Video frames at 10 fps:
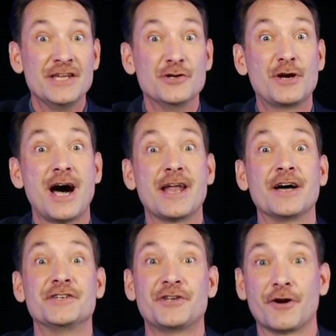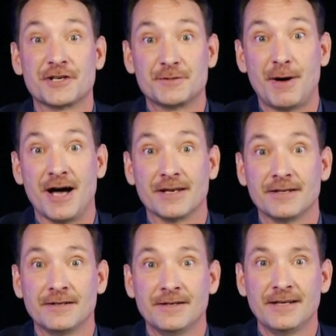you got a dark spot.
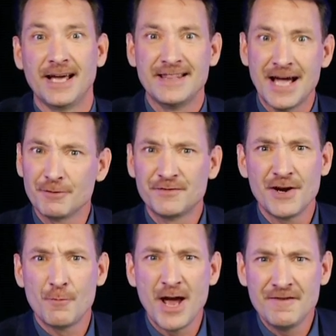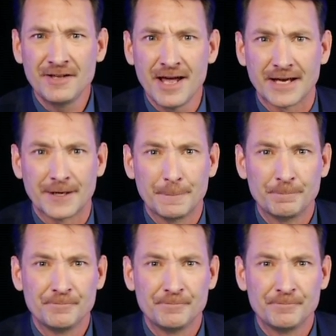And that was very wave-like.